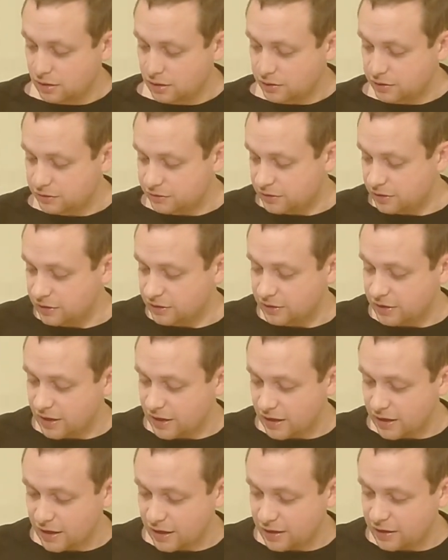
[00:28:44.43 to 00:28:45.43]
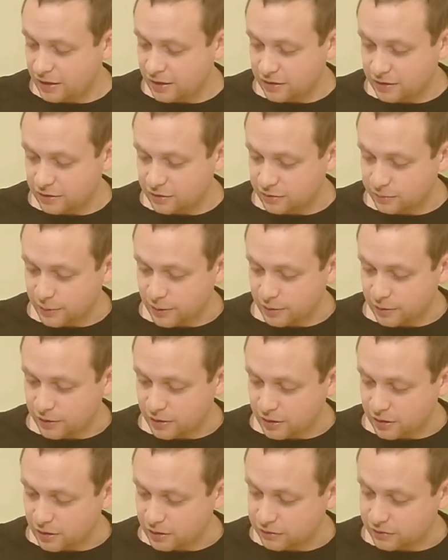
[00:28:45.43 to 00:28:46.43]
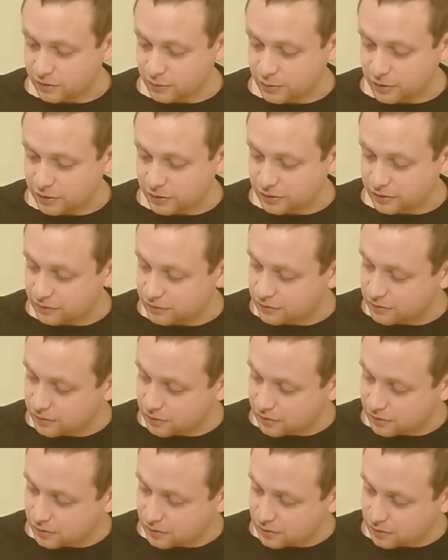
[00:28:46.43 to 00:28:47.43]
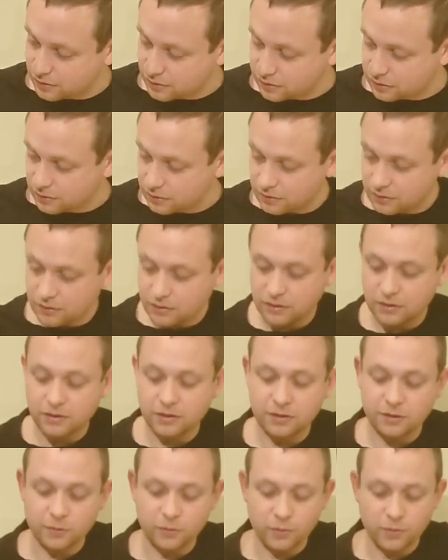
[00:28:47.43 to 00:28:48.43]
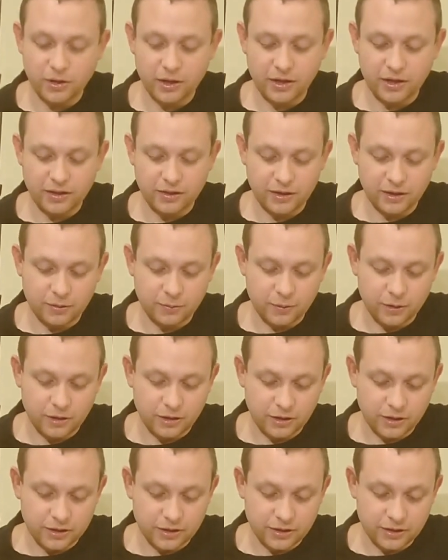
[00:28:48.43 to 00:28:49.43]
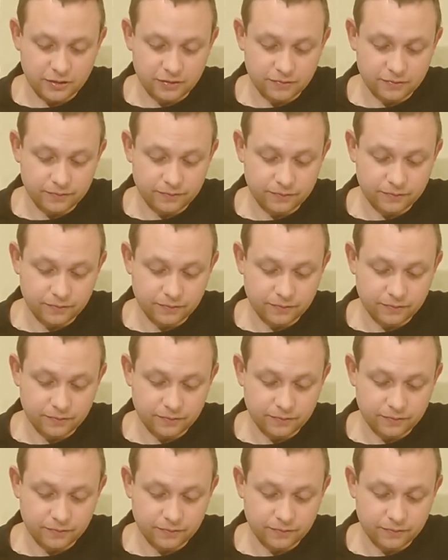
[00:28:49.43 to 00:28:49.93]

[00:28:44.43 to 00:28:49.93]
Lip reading: I just didn't get any of the spirit cards I want. I don't know where they were hiding.